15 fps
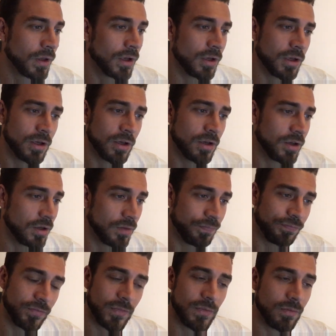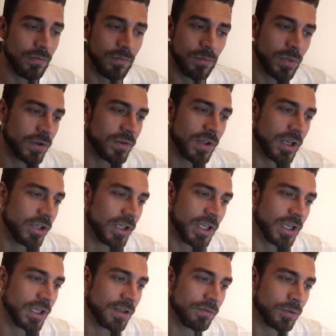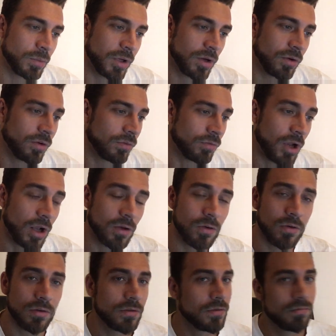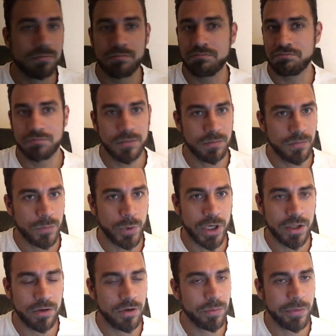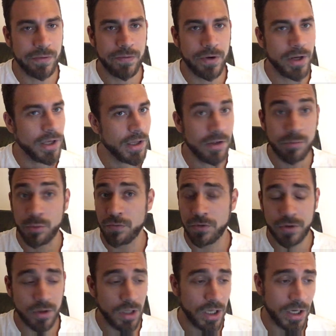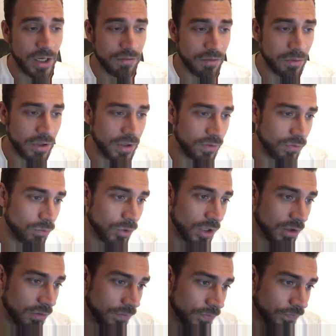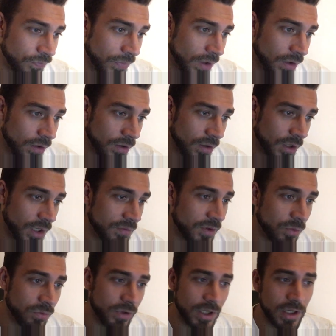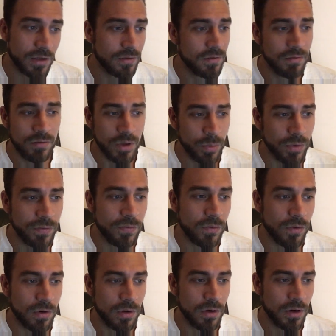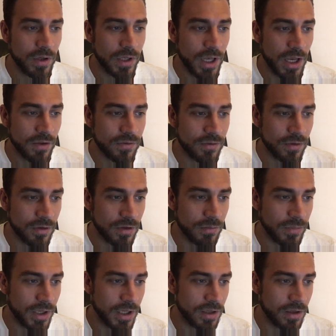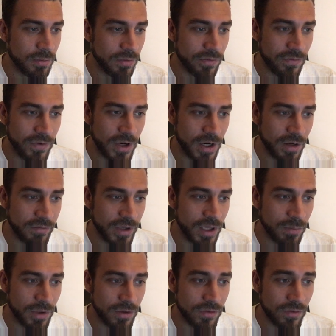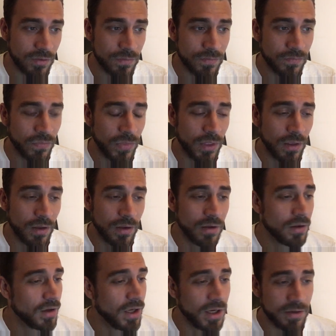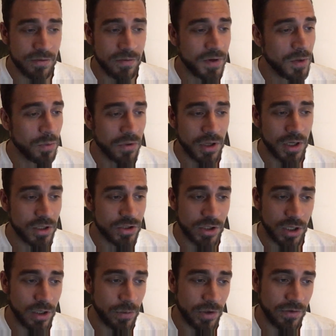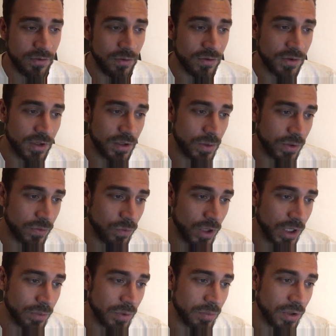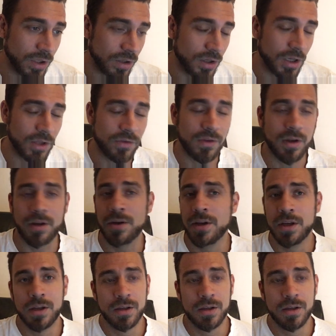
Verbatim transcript: Um, but so yeah, you can't give Romero Rockhold ranked at number three. He's moving to light heavyweight as well. And then we got number four Gastelum and number five Hermansson. After that, we got Jacare Souza, Chris Weidman, Paulo Costa.